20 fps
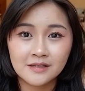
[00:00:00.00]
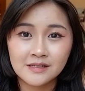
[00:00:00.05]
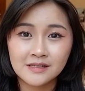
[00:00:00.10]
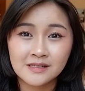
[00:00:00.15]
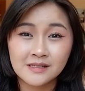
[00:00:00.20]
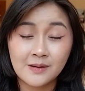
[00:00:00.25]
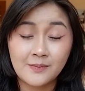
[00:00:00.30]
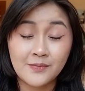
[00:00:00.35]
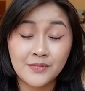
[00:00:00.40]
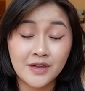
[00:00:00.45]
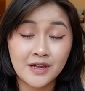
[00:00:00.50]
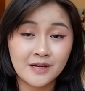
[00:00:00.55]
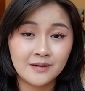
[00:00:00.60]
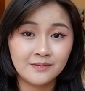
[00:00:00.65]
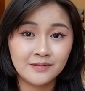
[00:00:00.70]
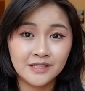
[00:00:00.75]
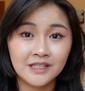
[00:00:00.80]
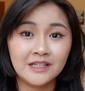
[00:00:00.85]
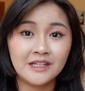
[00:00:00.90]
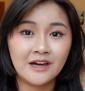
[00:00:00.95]
something
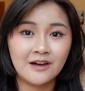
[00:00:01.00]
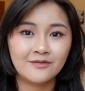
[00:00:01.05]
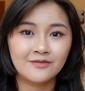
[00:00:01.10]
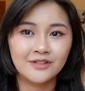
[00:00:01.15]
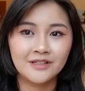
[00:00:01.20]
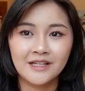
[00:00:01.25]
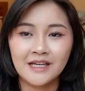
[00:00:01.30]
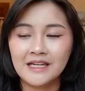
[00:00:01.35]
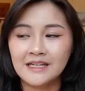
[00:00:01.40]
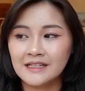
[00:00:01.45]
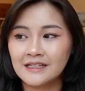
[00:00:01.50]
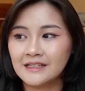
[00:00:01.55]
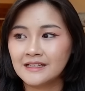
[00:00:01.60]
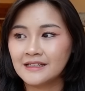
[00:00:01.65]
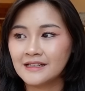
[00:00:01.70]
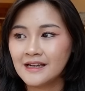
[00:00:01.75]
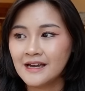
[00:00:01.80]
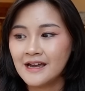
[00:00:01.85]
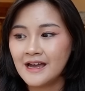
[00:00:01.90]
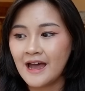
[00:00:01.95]
completely unrelated,